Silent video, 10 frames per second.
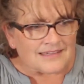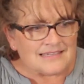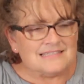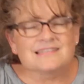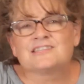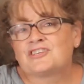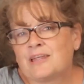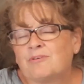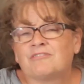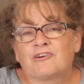is in the
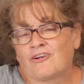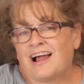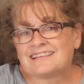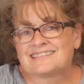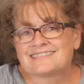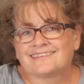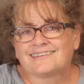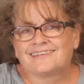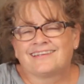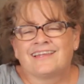shape of a cross.
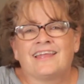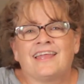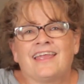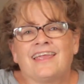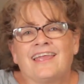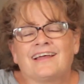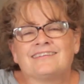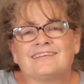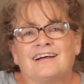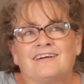
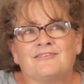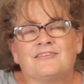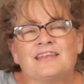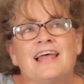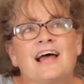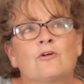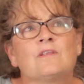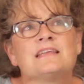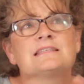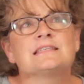And uh, not
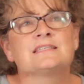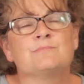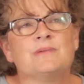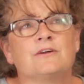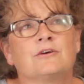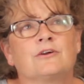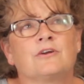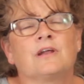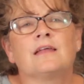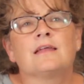only is this
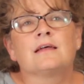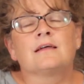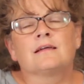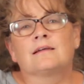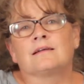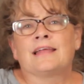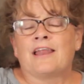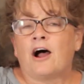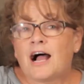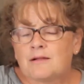mirror
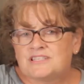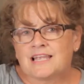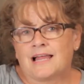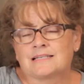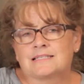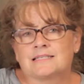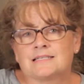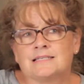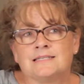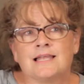an object,
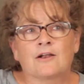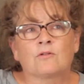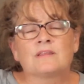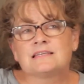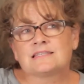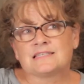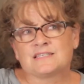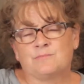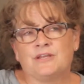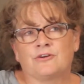not only is
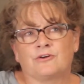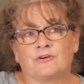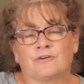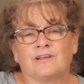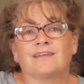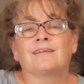this mirror